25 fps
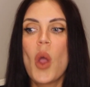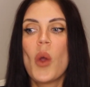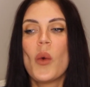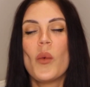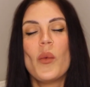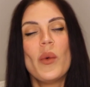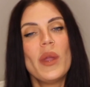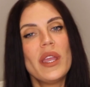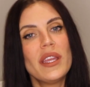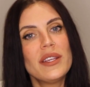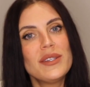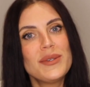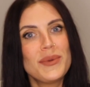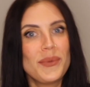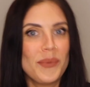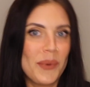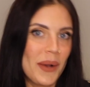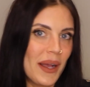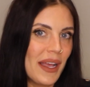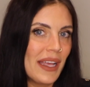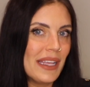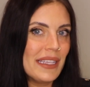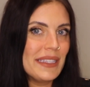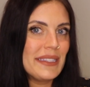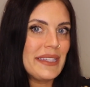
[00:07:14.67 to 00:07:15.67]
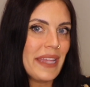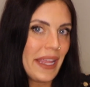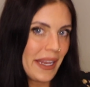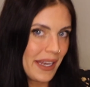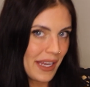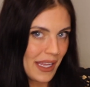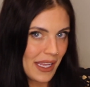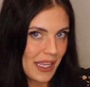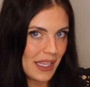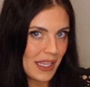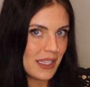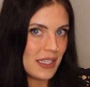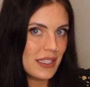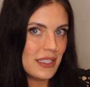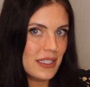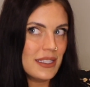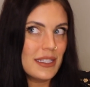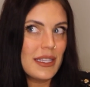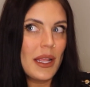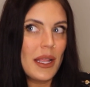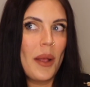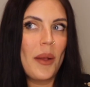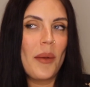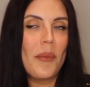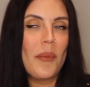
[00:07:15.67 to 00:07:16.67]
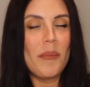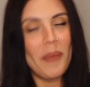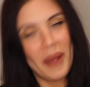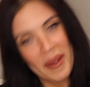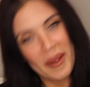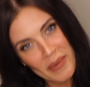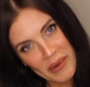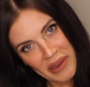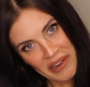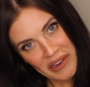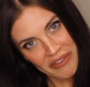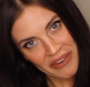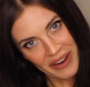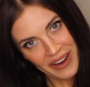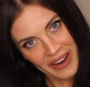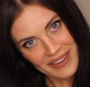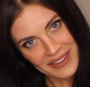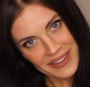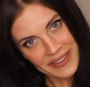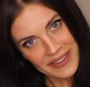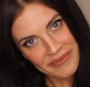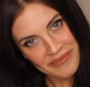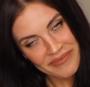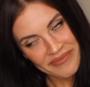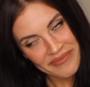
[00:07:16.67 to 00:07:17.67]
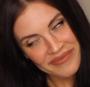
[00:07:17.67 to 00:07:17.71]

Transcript: which was and is my boyfriend.